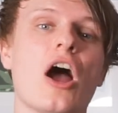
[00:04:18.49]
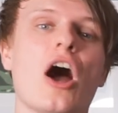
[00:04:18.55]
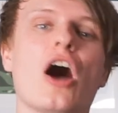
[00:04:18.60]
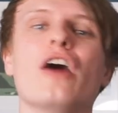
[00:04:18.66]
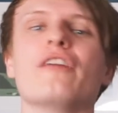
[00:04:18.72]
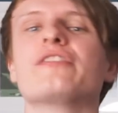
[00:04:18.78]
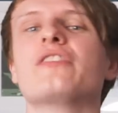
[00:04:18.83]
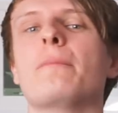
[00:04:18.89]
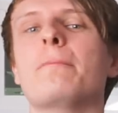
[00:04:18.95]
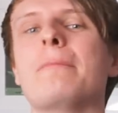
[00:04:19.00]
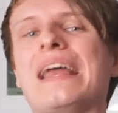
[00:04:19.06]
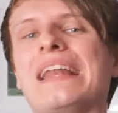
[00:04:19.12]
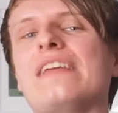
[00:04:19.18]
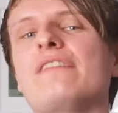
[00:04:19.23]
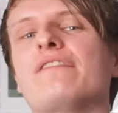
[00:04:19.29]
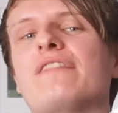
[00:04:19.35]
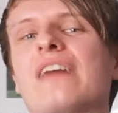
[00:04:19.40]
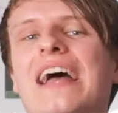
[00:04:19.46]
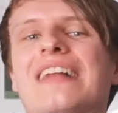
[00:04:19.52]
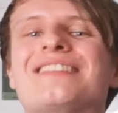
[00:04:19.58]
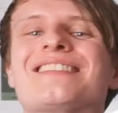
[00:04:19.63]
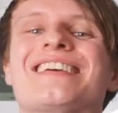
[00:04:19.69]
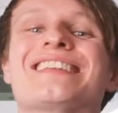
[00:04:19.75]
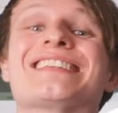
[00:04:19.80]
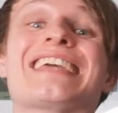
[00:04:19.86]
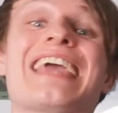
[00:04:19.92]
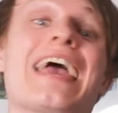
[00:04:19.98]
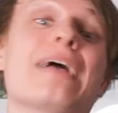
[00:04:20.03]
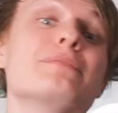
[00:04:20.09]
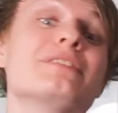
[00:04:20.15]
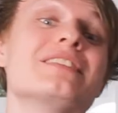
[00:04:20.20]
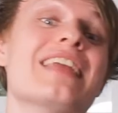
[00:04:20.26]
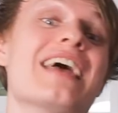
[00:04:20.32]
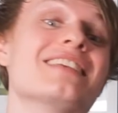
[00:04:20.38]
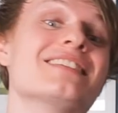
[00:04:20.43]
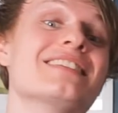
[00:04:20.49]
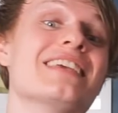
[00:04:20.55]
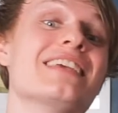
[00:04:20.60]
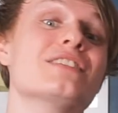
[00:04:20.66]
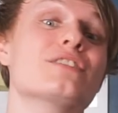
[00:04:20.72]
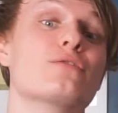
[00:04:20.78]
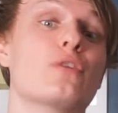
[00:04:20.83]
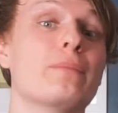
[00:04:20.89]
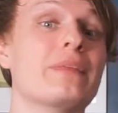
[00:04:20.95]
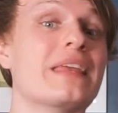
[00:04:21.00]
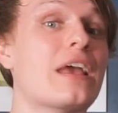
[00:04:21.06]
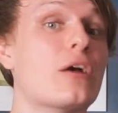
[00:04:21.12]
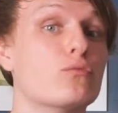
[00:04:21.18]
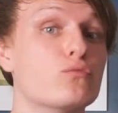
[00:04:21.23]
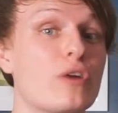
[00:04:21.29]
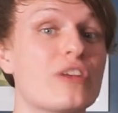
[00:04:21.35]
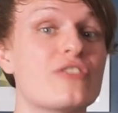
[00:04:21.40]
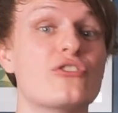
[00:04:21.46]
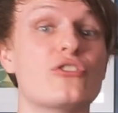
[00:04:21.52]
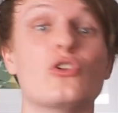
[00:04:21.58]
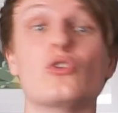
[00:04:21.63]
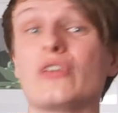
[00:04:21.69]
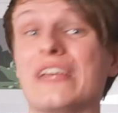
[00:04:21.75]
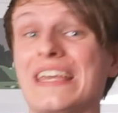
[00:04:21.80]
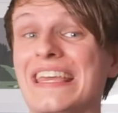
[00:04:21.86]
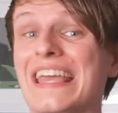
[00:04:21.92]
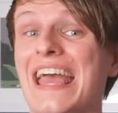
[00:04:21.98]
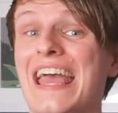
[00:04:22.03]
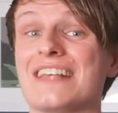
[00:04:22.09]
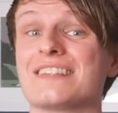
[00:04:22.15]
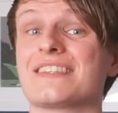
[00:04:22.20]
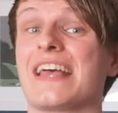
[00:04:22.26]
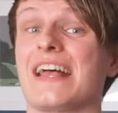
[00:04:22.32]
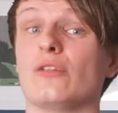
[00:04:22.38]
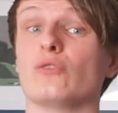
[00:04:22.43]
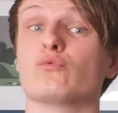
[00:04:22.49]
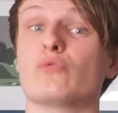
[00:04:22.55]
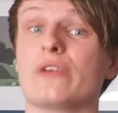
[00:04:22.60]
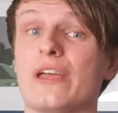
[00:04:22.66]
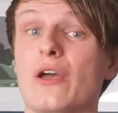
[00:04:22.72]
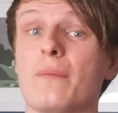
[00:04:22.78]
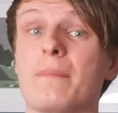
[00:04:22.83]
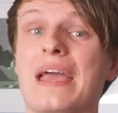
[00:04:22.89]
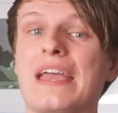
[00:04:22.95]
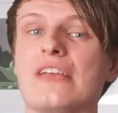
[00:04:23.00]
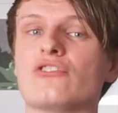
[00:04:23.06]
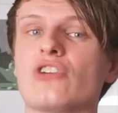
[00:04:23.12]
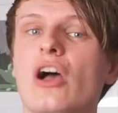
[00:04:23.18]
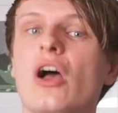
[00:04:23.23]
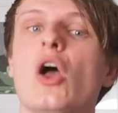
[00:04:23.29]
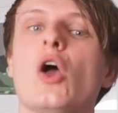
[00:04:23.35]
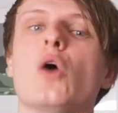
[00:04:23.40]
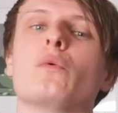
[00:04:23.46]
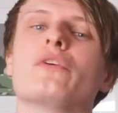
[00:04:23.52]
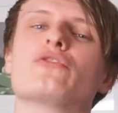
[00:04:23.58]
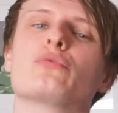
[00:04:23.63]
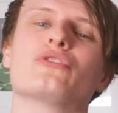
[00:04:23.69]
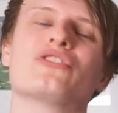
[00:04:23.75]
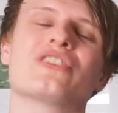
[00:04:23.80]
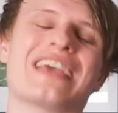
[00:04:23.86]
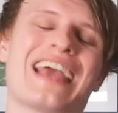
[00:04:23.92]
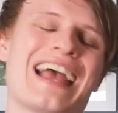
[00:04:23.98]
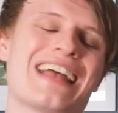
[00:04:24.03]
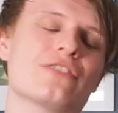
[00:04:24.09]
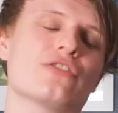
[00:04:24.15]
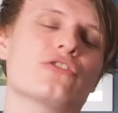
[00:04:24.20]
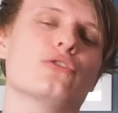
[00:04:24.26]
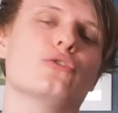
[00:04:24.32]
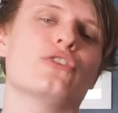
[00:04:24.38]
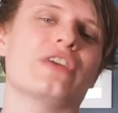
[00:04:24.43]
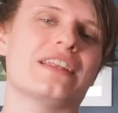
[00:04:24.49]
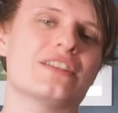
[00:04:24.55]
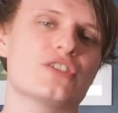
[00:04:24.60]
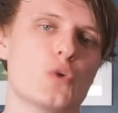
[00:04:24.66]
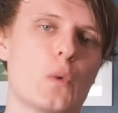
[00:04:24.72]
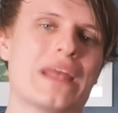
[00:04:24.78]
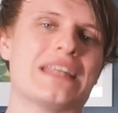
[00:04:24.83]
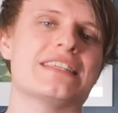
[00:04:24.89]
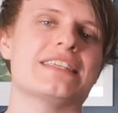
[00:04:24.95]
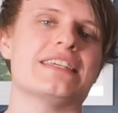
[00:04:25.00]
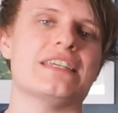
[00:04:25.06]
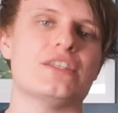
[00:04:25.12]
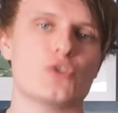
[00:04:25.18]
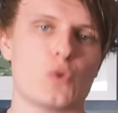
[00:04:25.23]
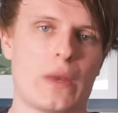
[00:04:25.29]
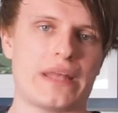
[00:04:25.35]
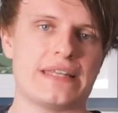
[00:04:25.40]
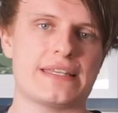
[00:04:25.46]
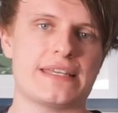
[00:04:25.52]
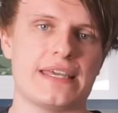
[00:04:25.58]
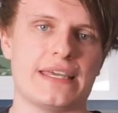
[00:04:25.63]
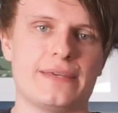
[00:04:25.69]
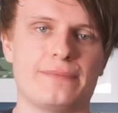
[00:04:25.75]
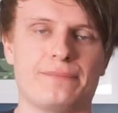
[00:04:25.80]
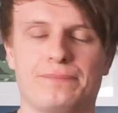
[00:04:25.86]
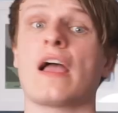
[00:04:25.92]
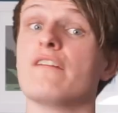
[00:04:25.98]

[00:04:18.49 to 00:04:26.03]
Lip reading: after many fans had kept their seats from the original ESL Rio Major, which was cancelled in 2020.